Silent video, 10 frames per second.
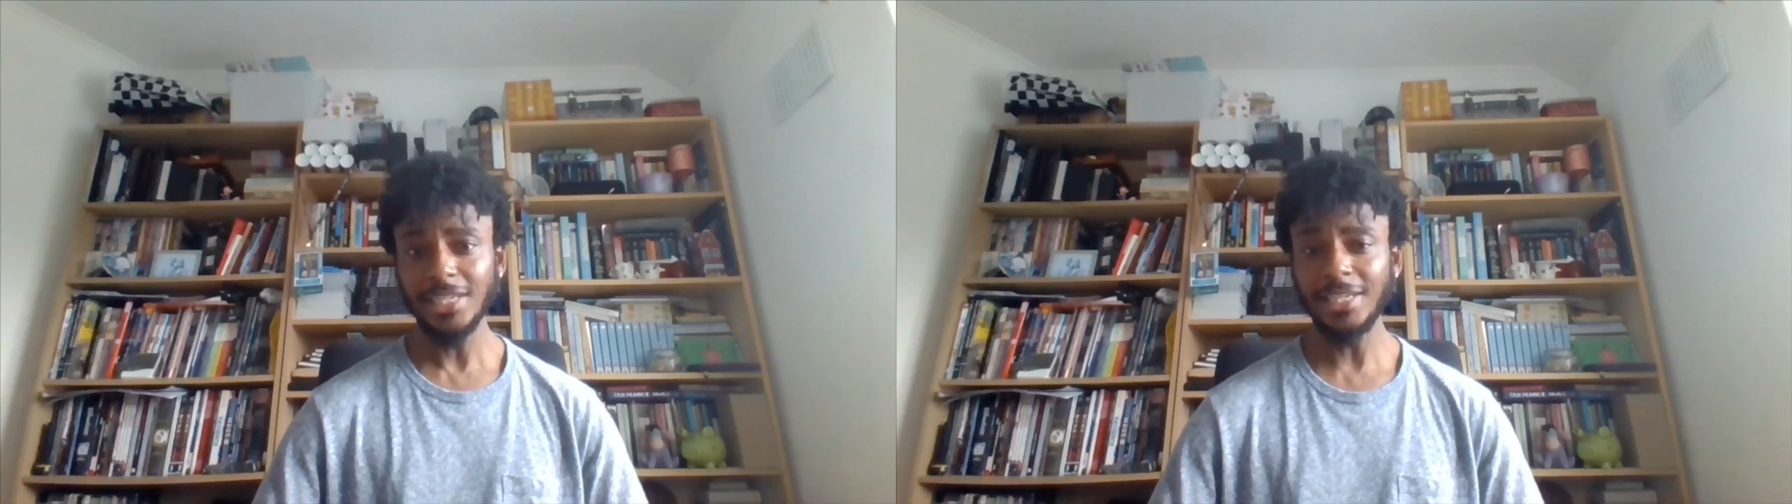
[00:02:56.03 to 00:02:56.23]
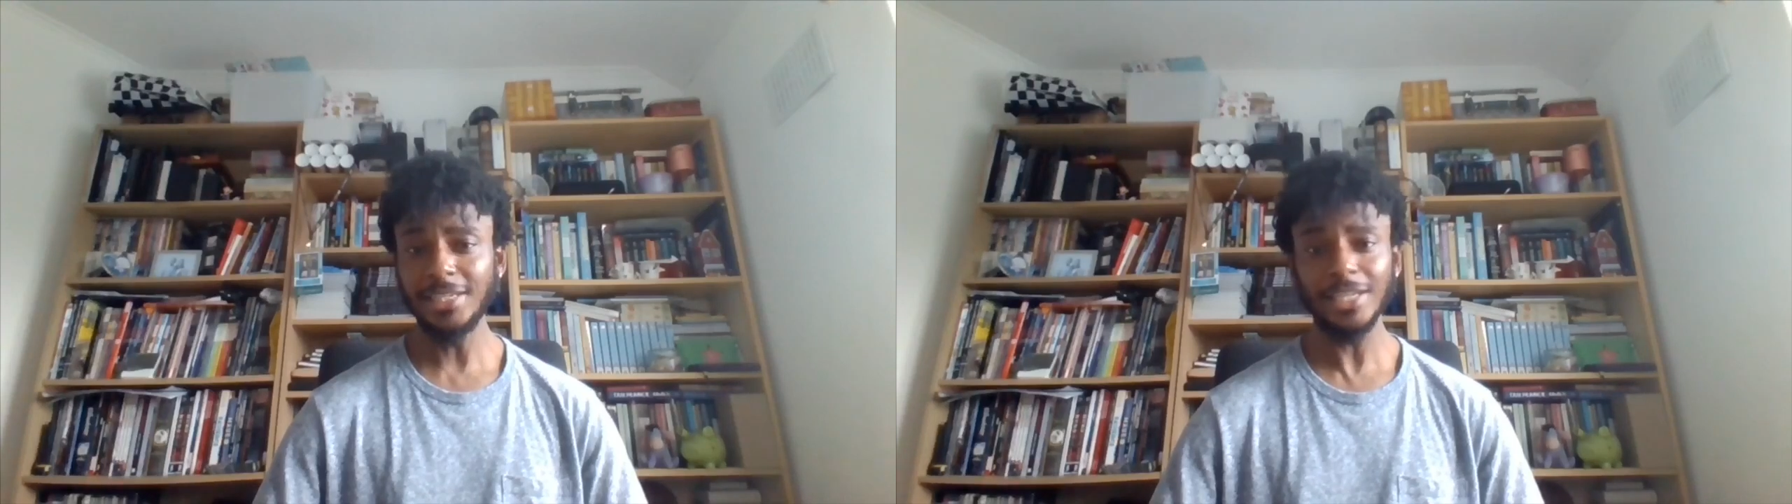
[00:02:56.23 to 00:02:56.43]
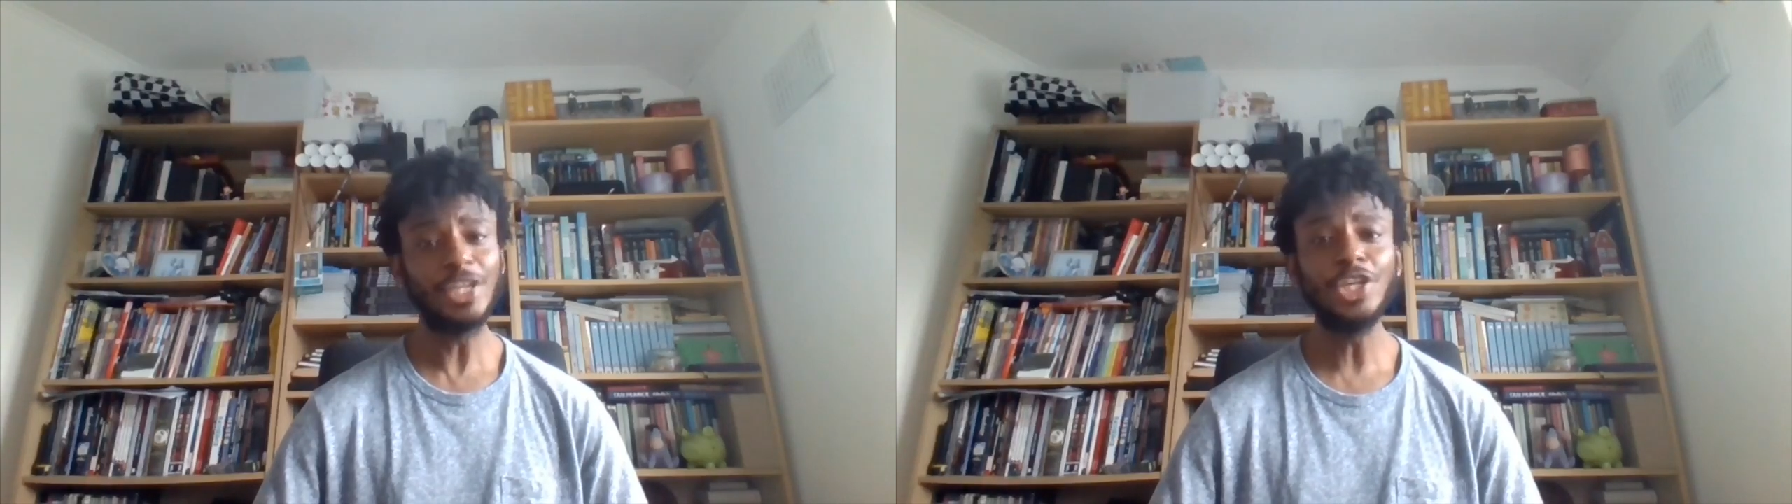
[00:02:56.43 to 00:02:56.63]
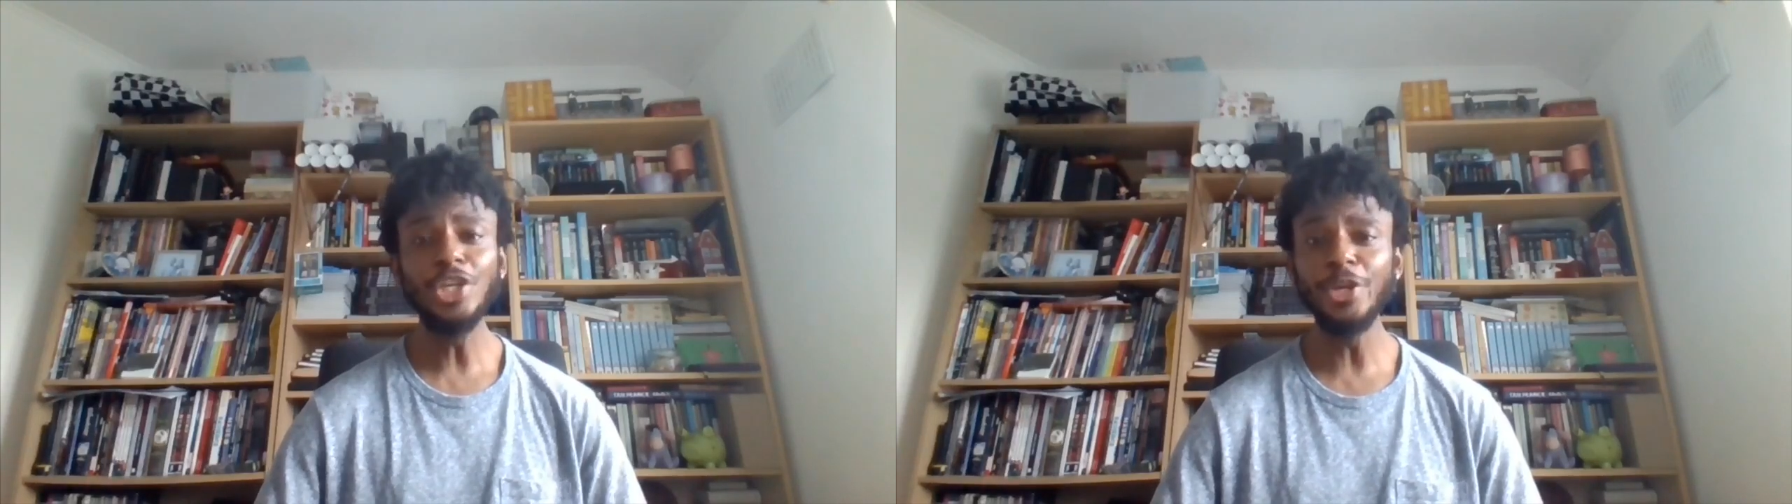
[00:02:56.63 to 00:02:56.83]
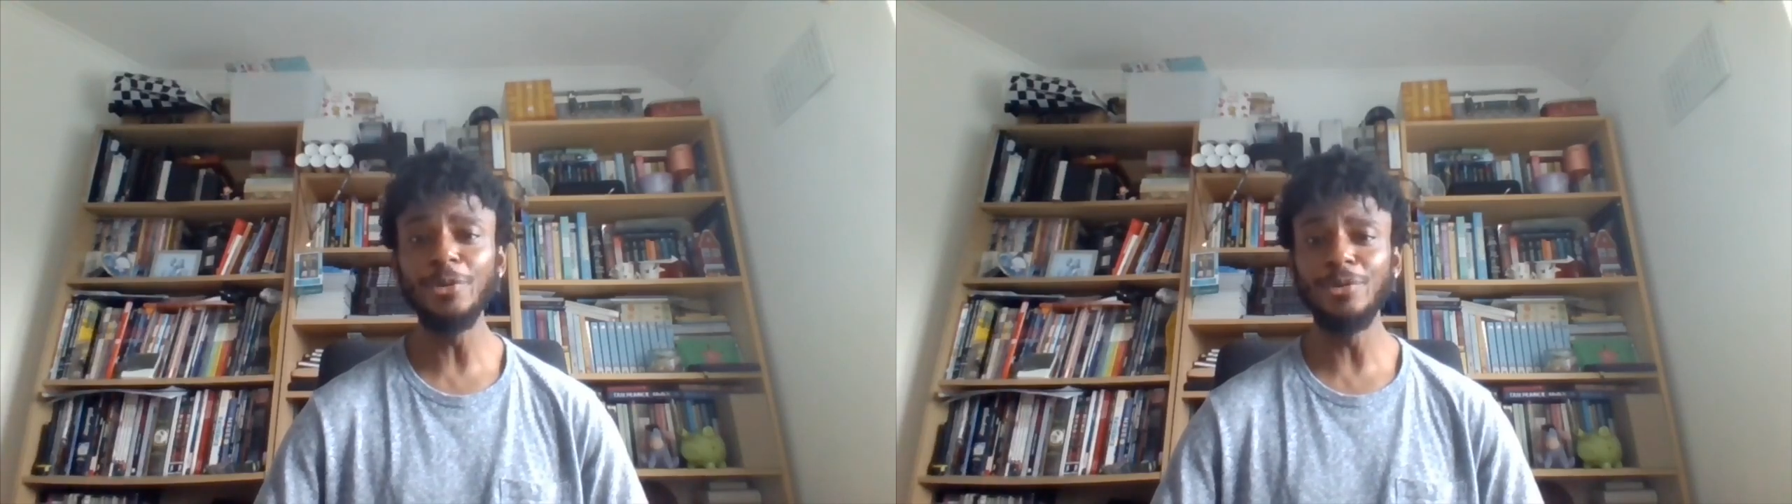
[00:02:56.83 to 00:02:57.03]
is a
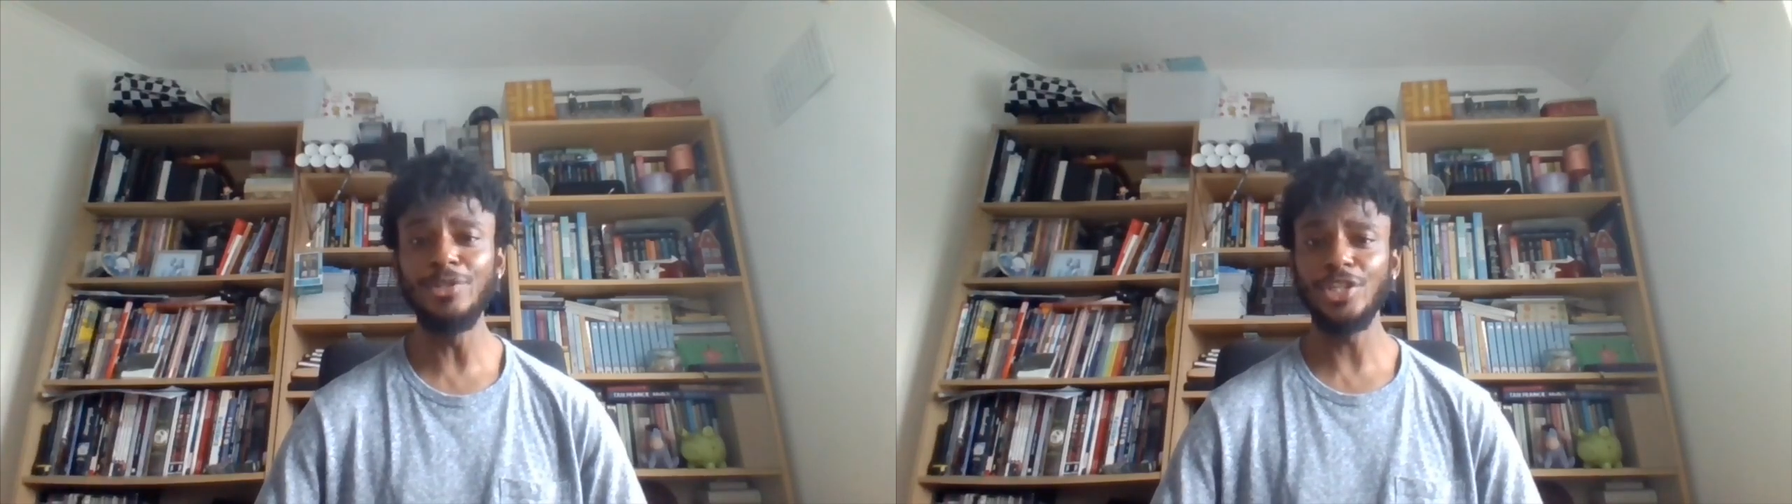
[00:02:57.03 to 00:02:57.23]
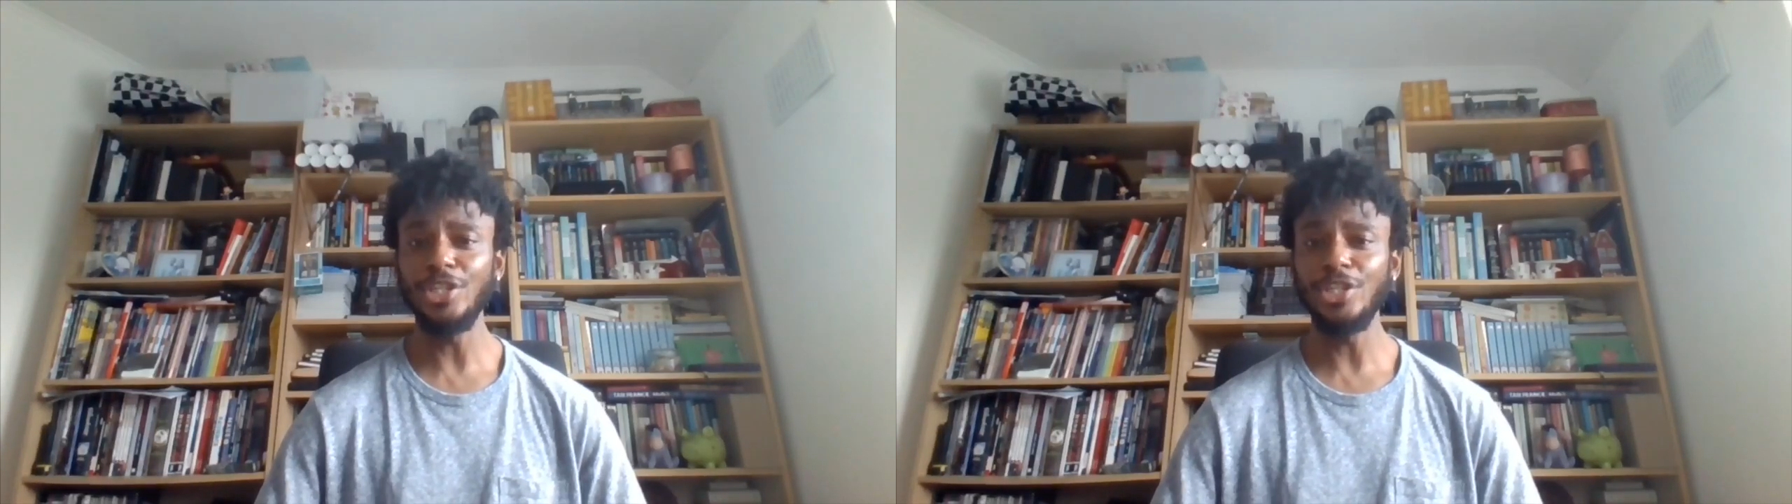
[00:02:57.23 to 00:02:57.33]
huge,